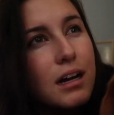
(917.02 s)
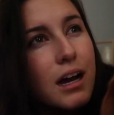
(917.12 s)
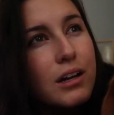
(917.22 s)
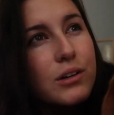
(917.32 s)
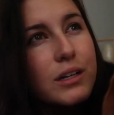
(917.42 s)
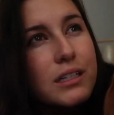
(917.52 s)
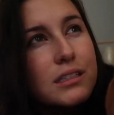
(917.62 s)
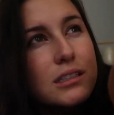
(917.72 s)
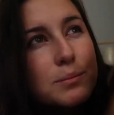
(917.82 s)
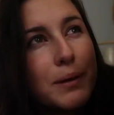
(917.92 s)
I don't know, I
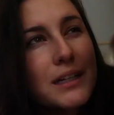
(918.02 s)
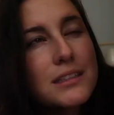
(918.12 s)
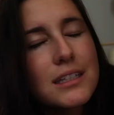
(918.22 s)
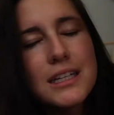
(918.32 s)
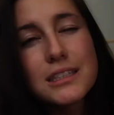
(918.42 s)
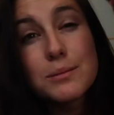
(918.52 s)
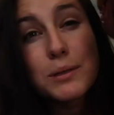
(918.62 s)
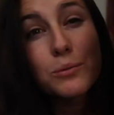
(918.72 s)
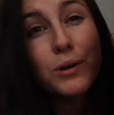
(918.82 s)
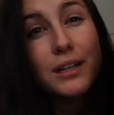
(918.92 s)
didn't expect it to
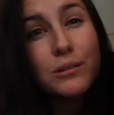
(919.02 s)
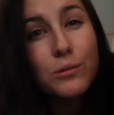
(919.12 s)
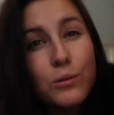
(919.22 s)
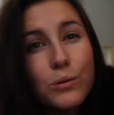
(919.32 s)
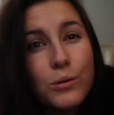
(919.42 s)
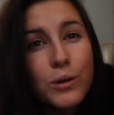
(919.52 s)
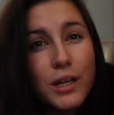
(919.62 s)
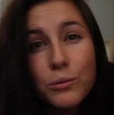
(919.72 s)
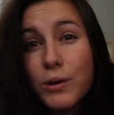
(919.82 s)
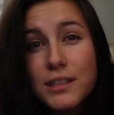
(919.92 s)
be what
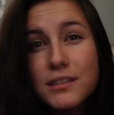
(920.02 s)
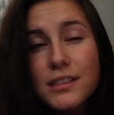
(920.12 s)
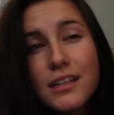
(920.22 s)
it was.